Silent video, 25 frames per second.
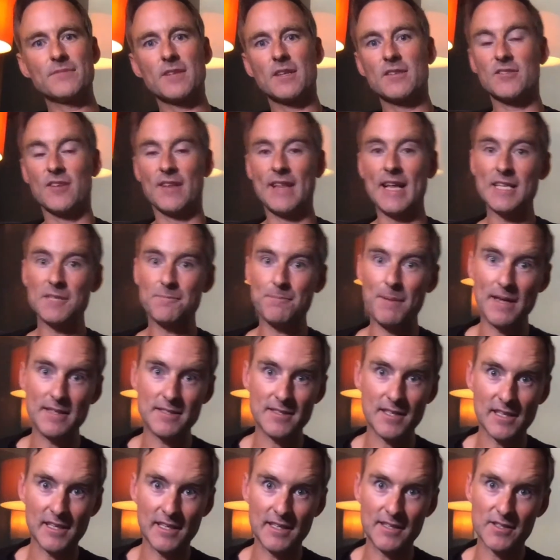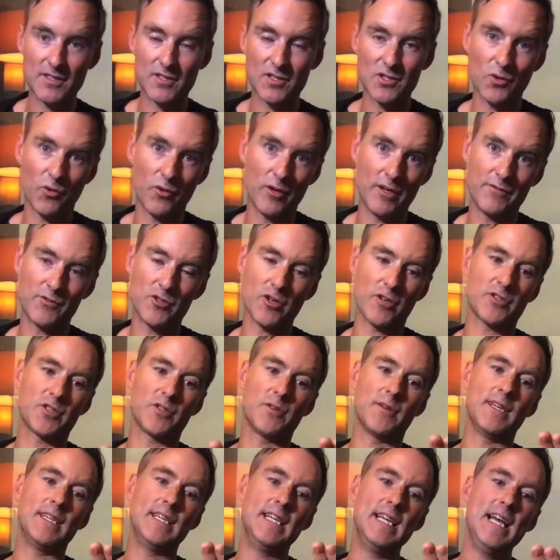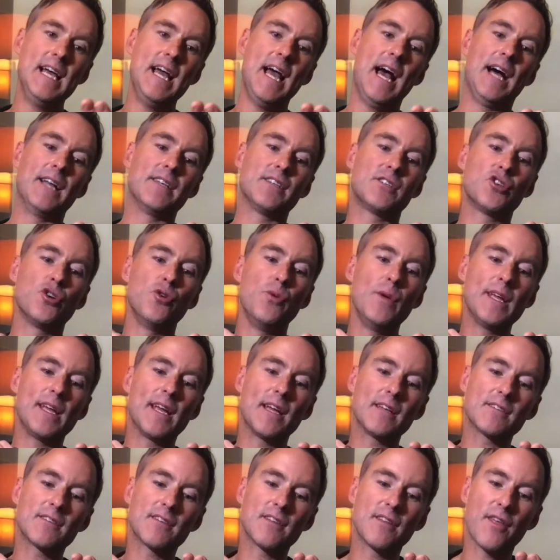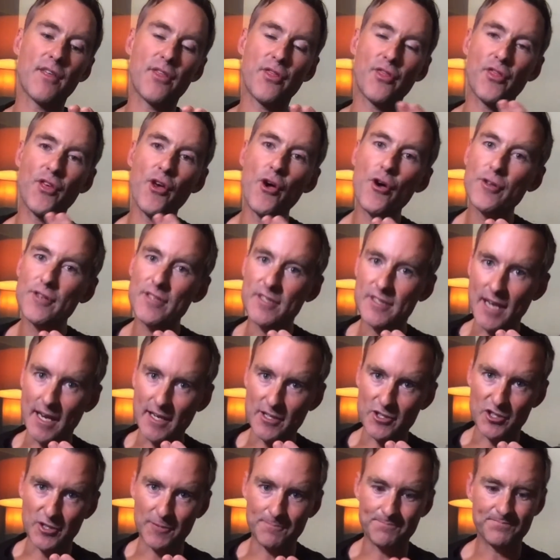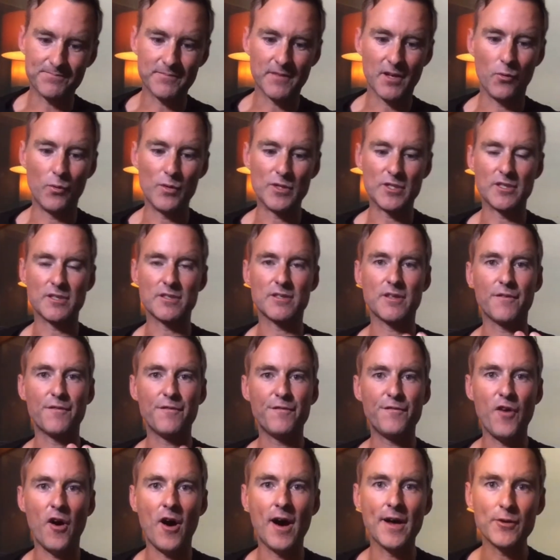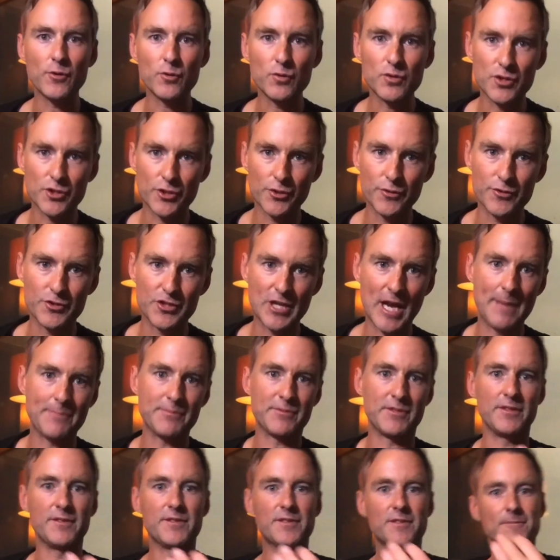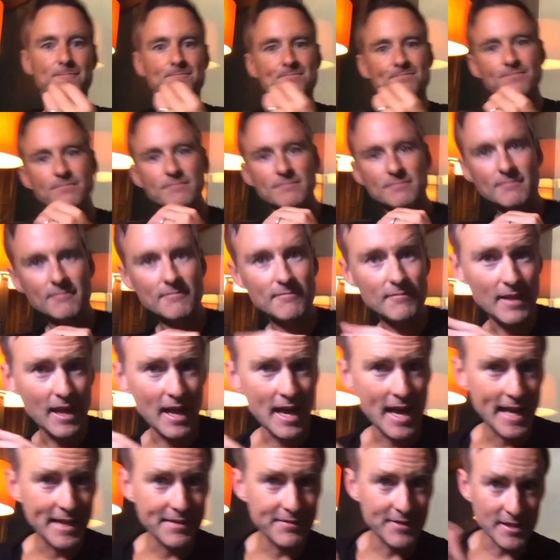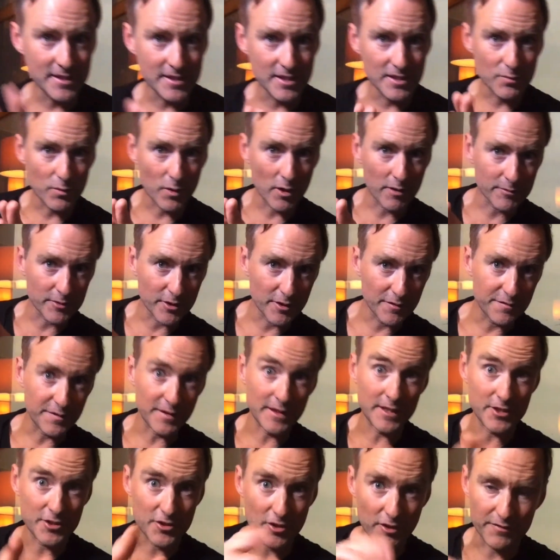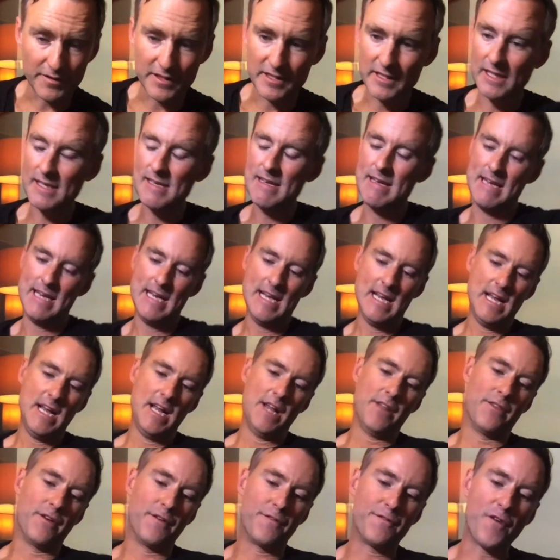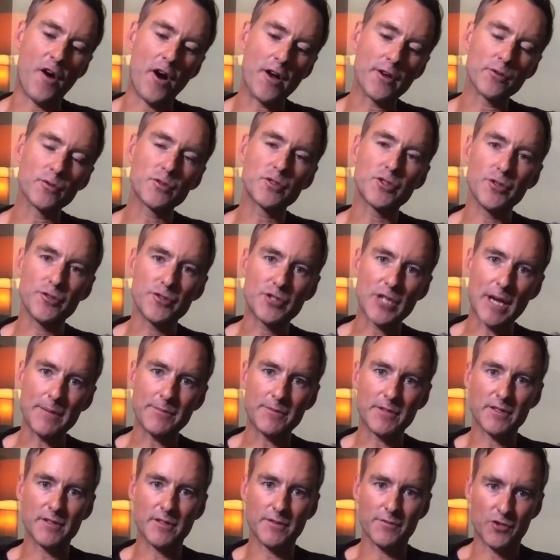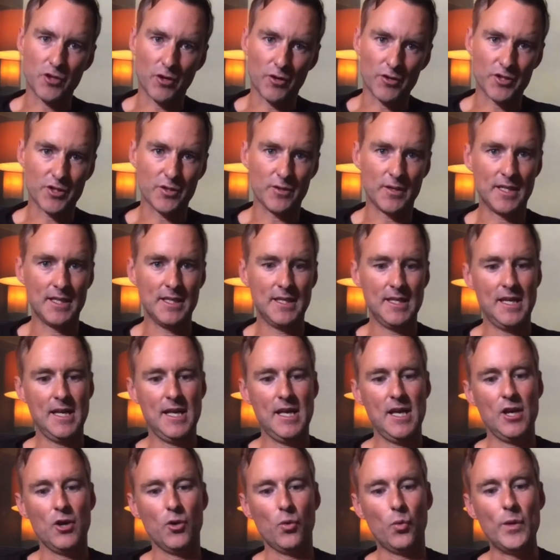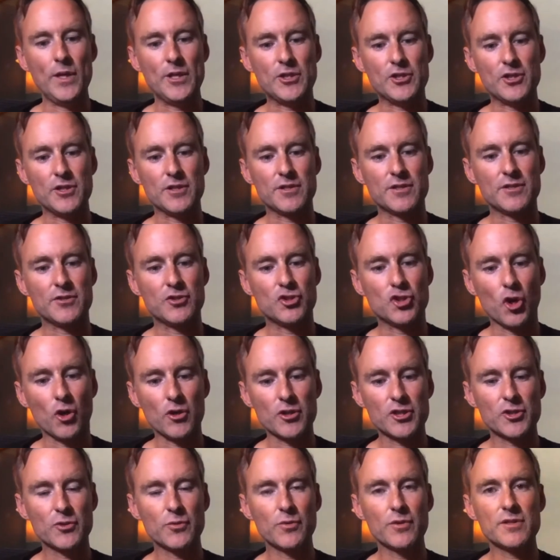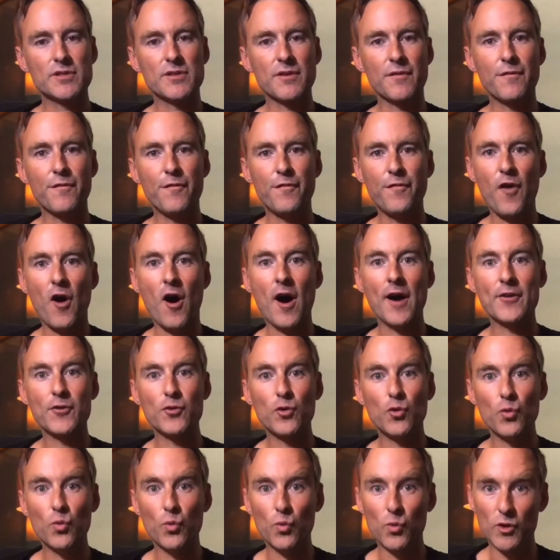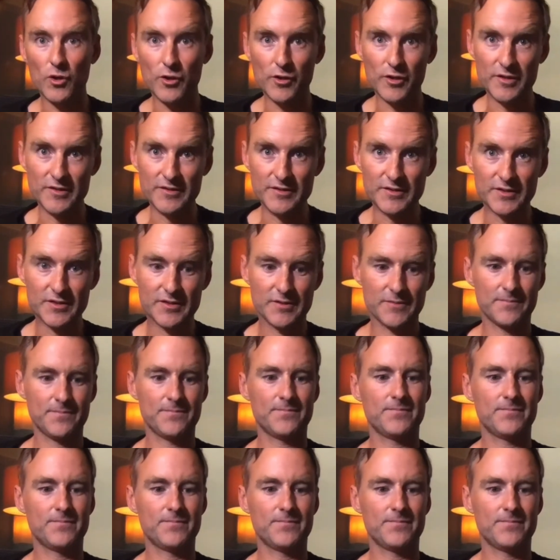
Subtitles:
So that's basically the story of Joshua until we get to the third section, which is the final 2 chapters. And this is where I'm going to finish, obviously. The final 2 chapters of Joshua, which is Joshua's final words.